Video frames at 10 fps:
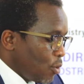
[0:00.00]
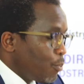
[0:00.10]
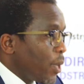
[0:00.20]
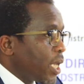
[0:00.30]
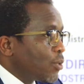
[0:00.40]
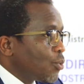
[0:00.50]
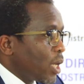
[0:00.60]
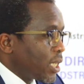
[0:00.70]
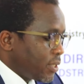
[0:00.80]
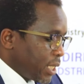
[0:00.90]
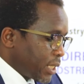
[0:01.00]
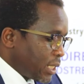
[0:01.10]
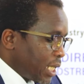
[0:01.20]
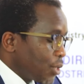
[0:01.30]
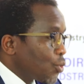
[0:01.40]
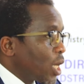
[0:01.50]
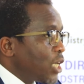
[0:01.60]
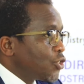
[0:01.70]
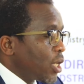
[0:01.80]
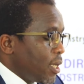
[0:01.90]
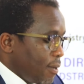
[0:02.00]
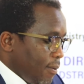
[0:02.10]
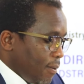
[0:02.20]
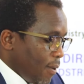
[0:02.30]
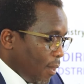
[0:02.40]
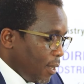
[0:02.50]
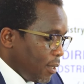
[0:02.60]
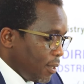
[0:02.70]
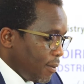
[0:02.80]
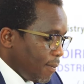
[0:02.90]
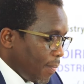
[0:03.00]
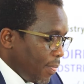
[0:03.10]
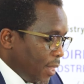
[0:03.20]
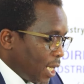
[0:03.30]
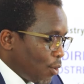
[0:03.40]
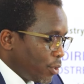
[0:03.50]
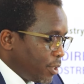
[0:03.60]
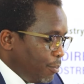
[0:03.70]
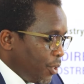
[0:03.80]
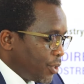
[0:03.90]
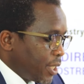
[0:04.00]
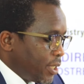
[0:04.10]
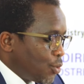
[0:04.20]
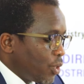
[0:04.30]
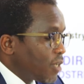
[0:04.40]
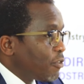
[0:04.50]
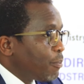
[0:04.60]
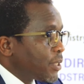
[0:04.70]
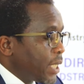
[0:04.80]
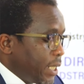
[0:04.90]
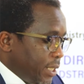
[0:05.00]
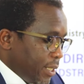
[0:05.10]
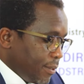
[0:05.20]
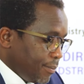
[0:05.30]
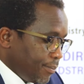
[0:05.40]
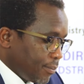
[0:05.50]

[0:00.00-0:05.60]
compared to other sectors like agriculture, that contributed 24%,